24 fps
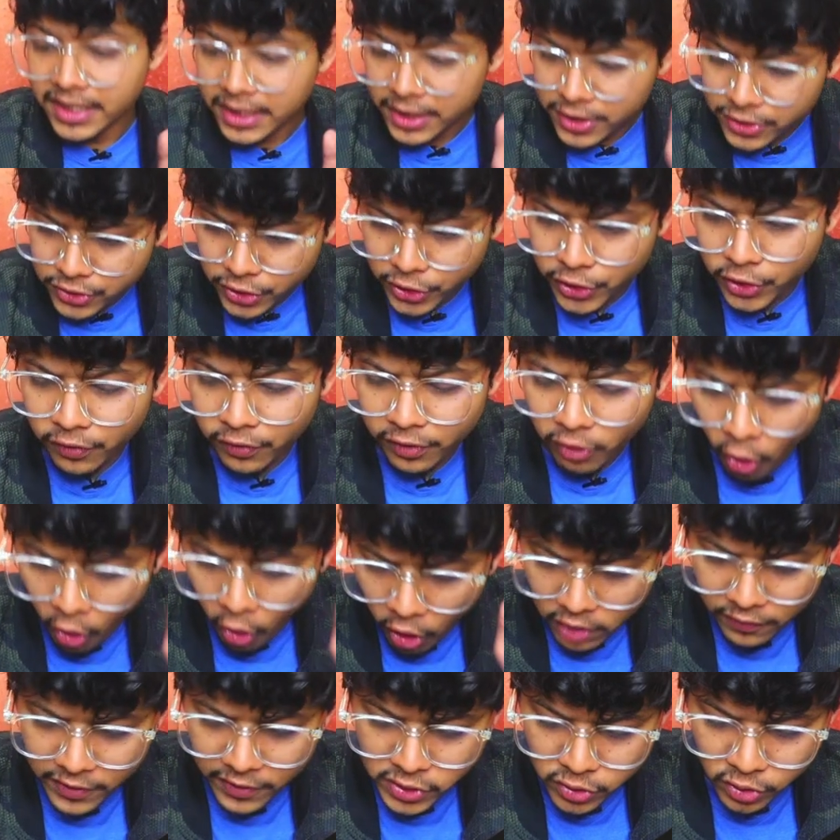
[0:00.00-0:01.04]
So you will
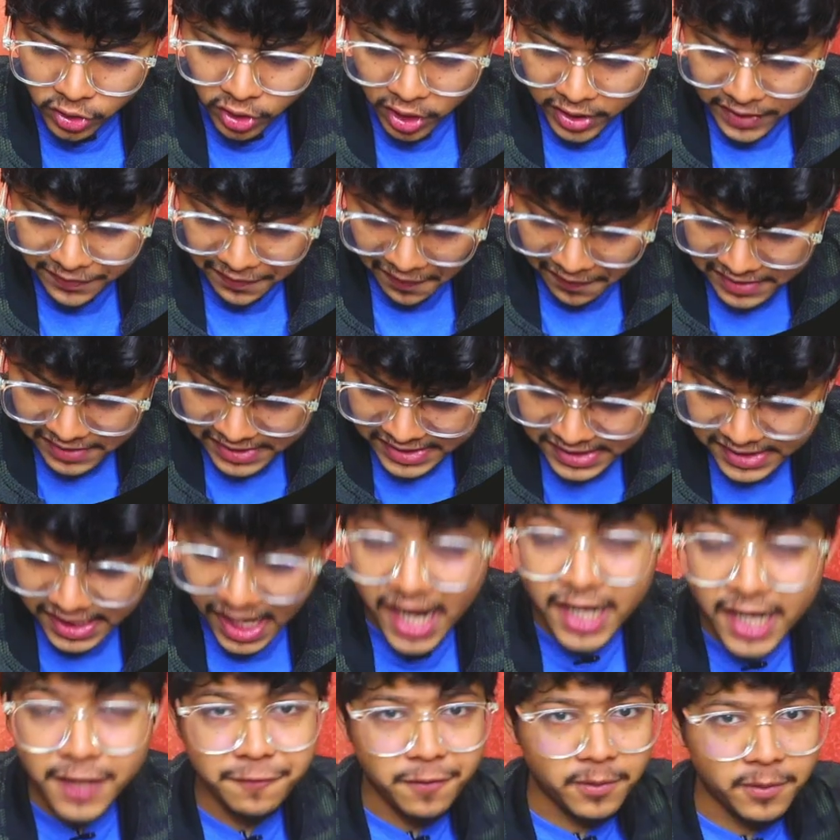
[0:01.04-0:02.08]
always know, if I will
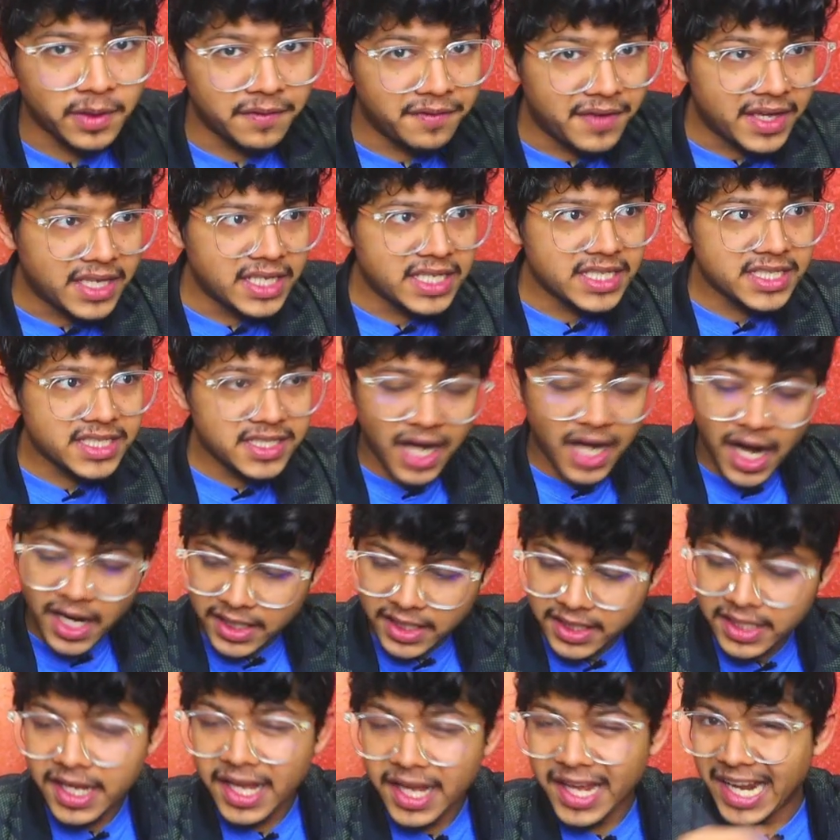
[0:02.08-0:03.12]
start from the very
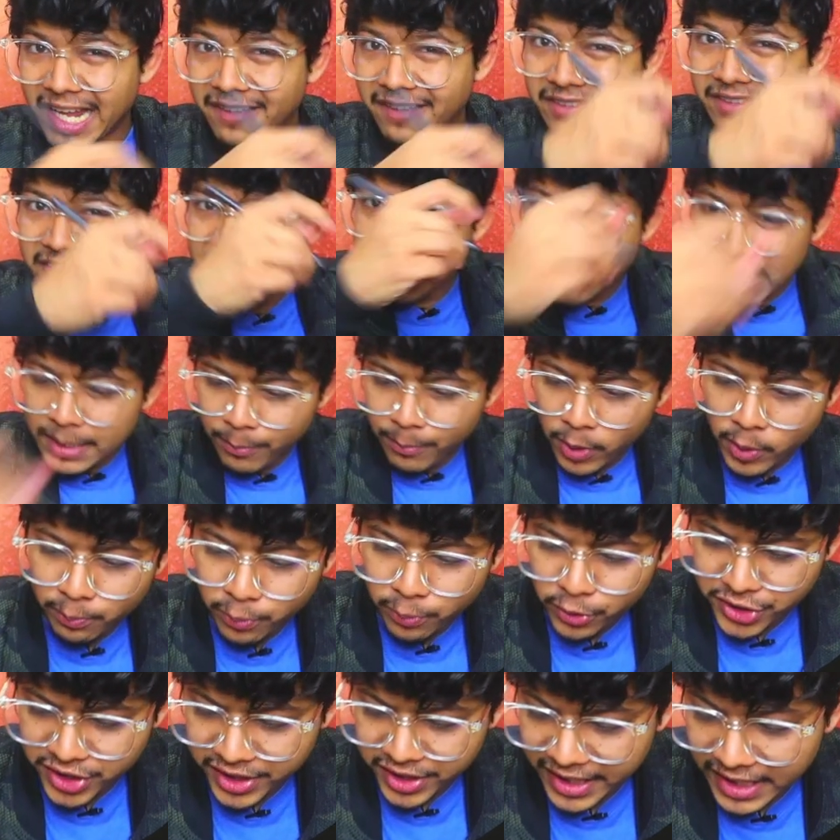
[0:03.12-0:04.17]
start, I will keep on
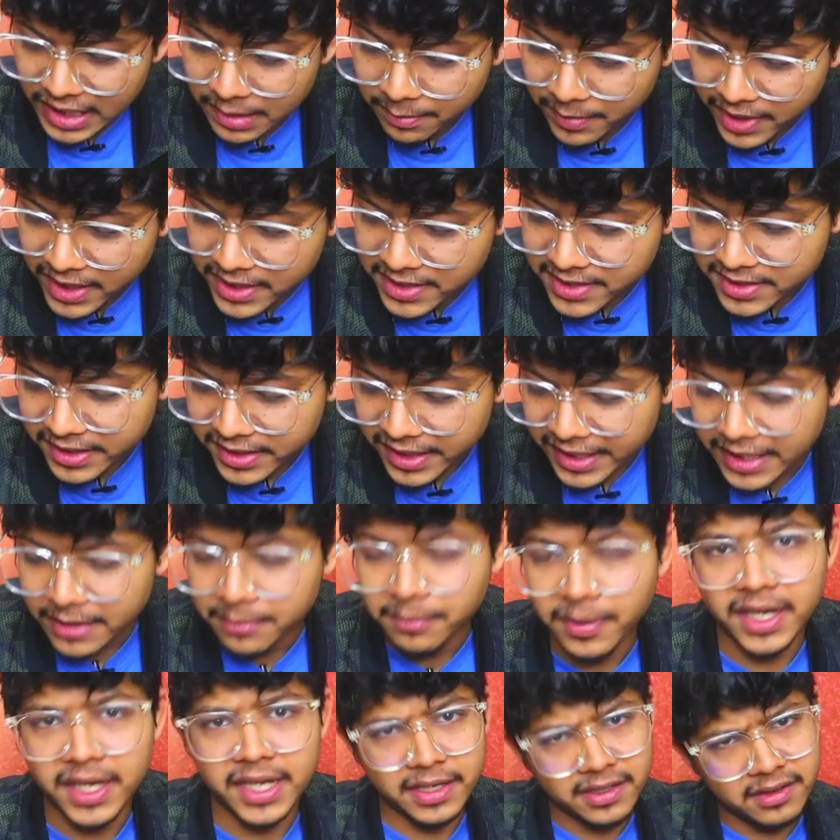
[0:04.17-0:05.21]
pushing elements in
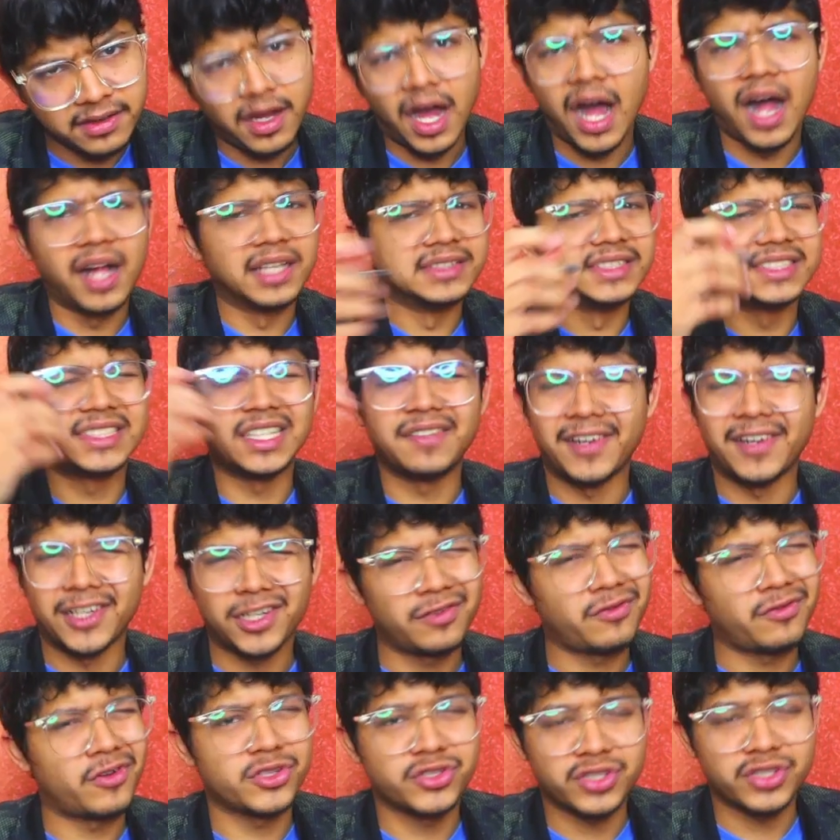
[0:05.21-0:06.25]
my answer
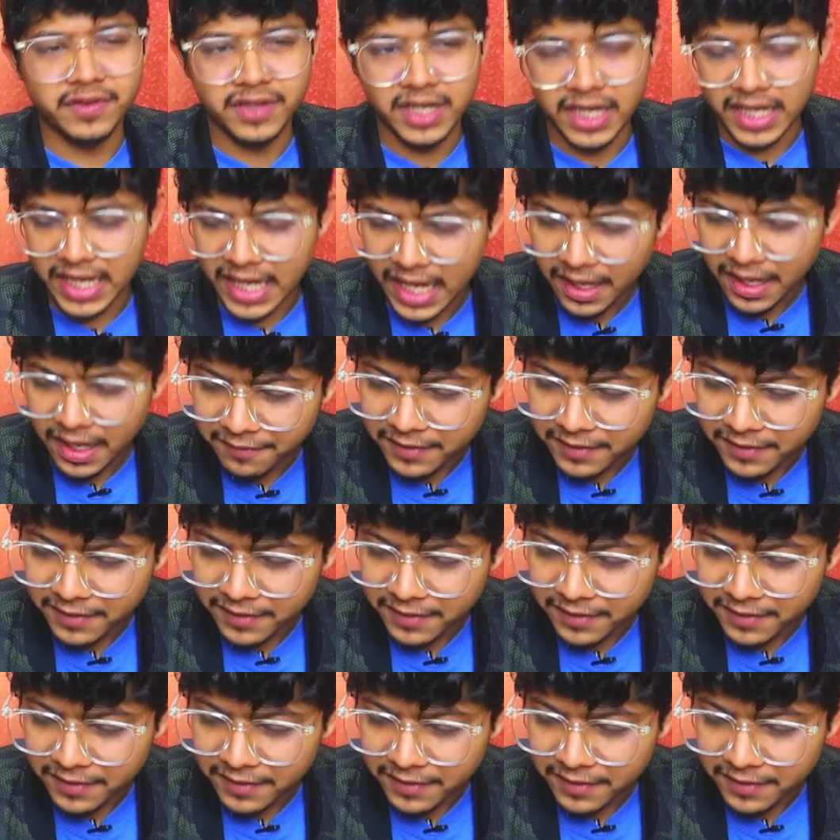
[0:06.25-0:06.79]
vector whatsoever I have,